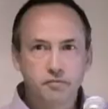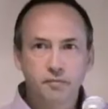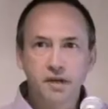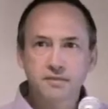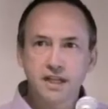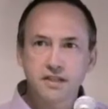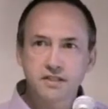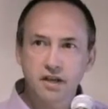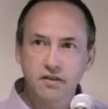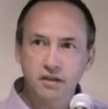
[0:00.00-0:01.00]
My name is Lance
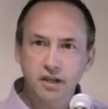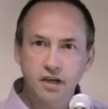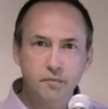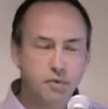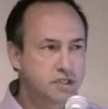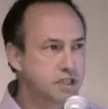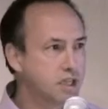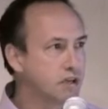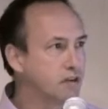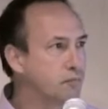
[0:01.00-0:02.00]
Sutherland. I'm
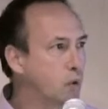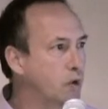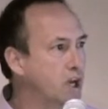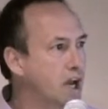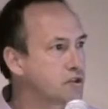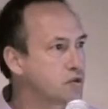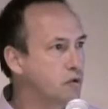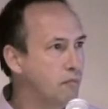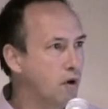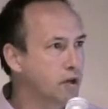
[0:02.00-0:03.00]
president of Bodie
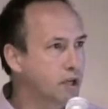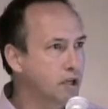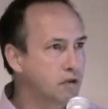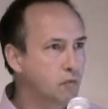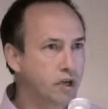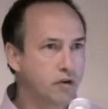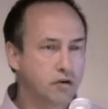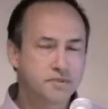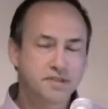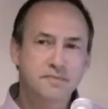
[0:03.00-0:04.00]
Natural Market. We
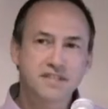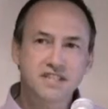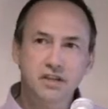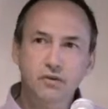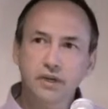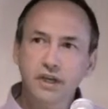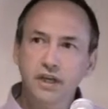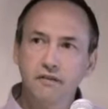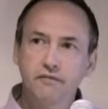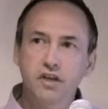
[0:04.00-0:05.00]
are a
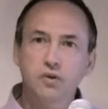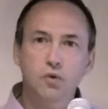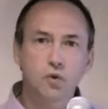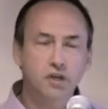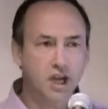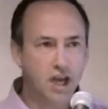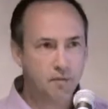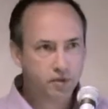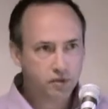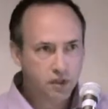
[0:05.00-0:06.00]
subsidiary of Deer Horn
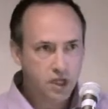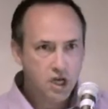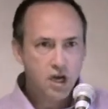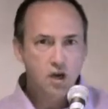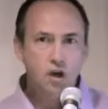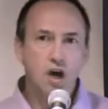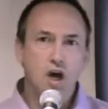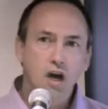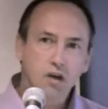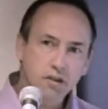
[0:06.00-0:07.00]
Capital.
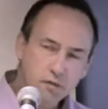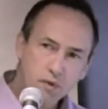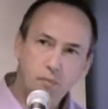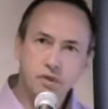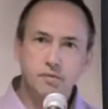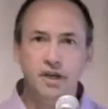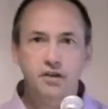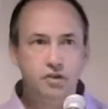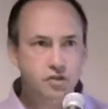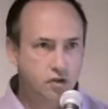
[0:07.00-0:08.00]
Uh, three points I'm going to
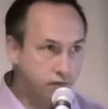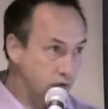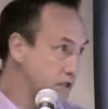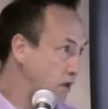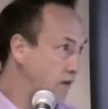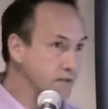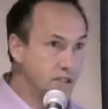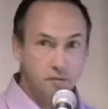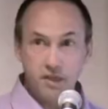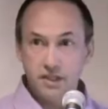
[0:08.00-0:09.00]
touch on first off is
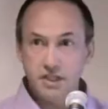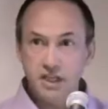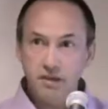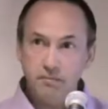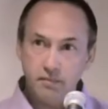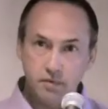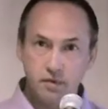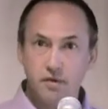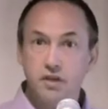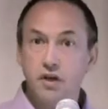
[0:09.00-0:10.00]
going to be the team.
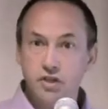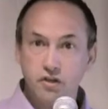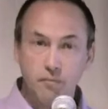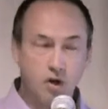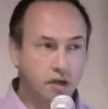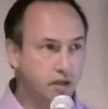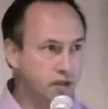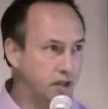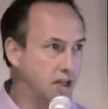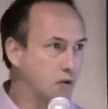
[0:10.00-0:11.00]
I'm going to touch on the market
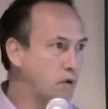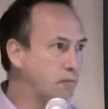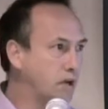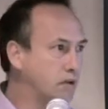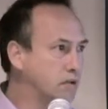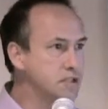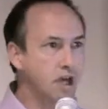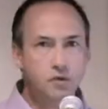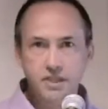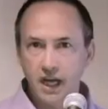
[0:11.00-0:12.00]
and then a rebuttal because
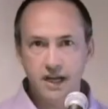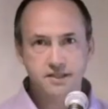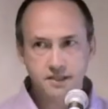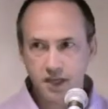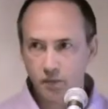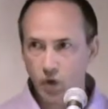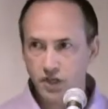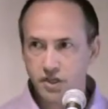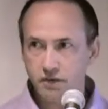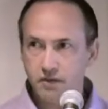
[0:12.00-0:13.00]
I always get asked the same
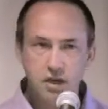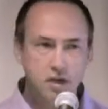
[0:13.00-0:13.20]
question.